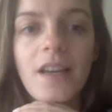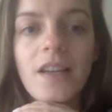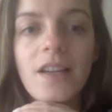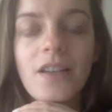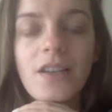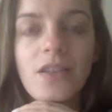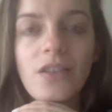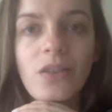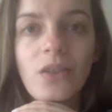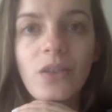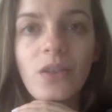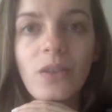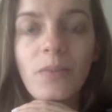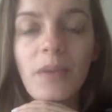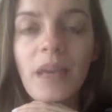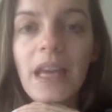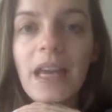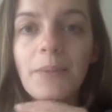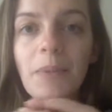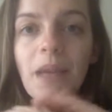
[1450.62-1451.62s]
So the
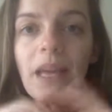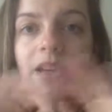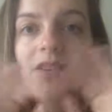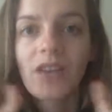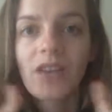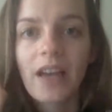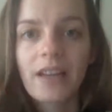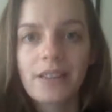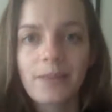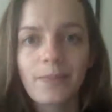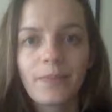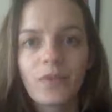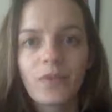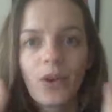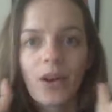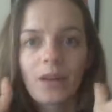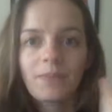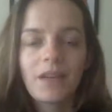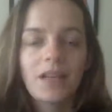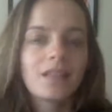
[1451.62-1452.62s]
big chess
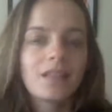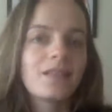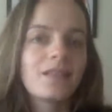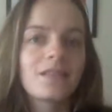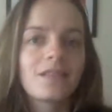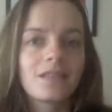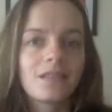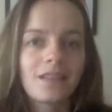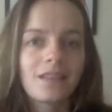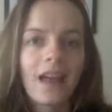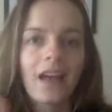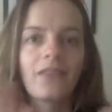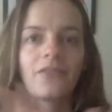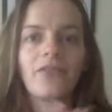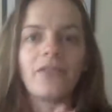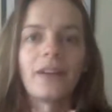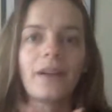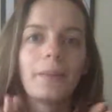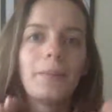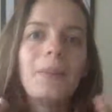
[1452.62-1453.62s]
grandmasters
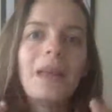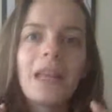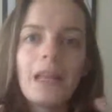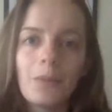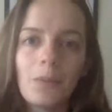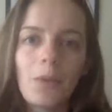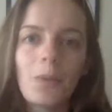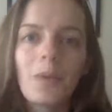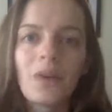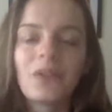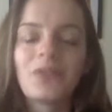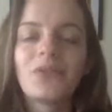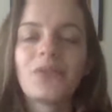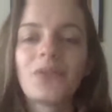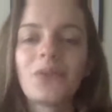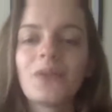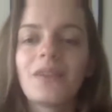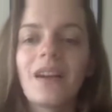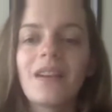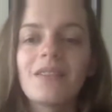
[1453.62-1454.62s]
have minimum of
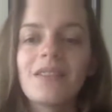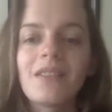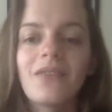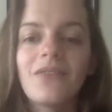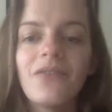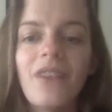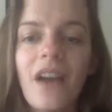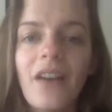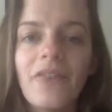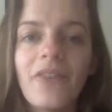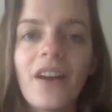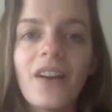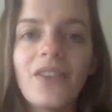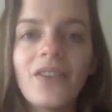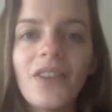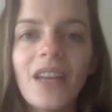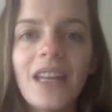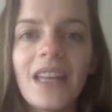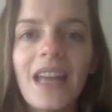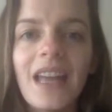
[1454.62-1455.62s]

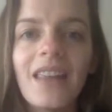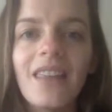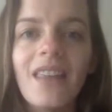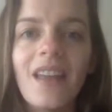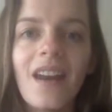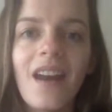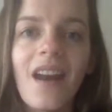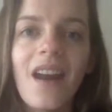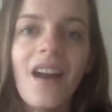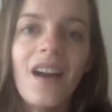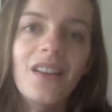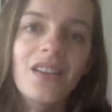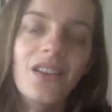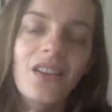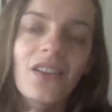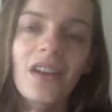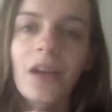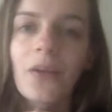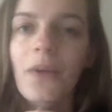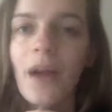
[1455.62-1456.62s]
2,500, and there are other
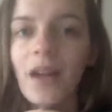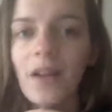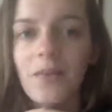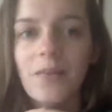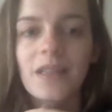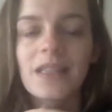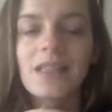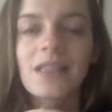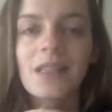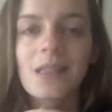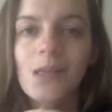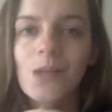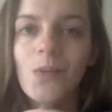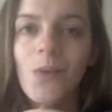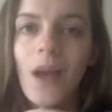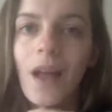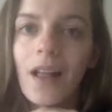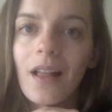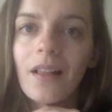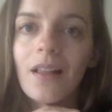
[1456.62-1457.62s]
requirements as
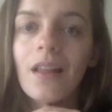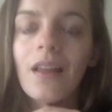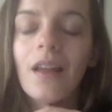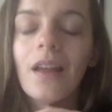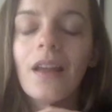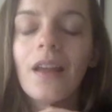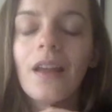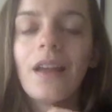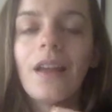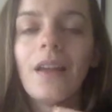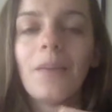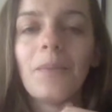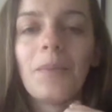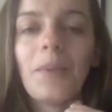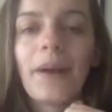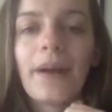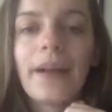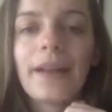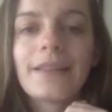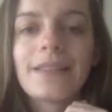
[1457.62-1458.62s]
well.
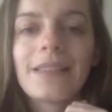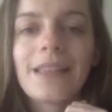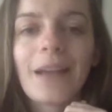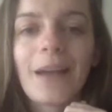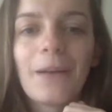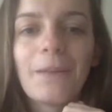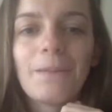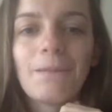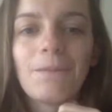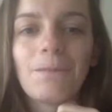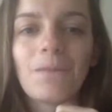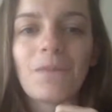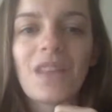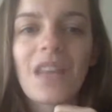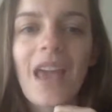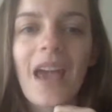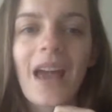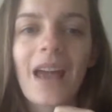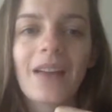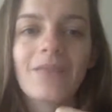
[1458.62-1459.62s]
But
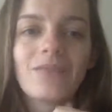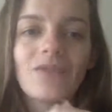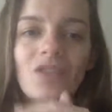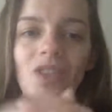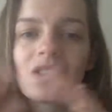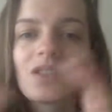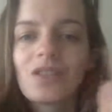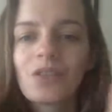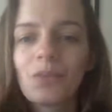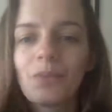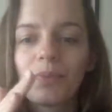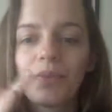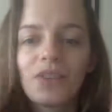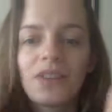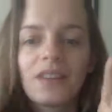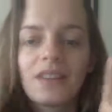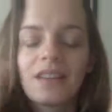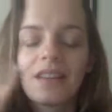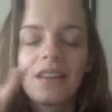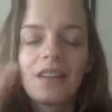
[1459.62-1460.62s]
yeah, just to put
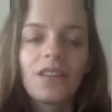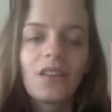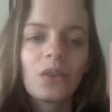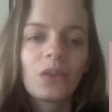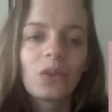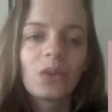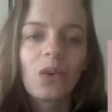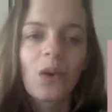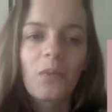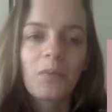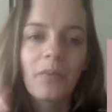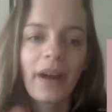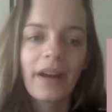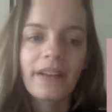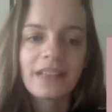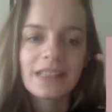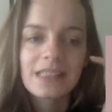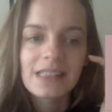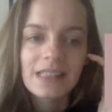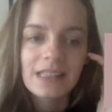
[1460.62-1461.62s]
it into
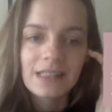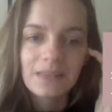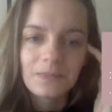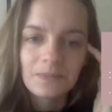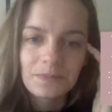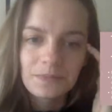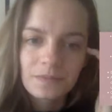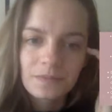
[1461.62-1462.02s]
comparison.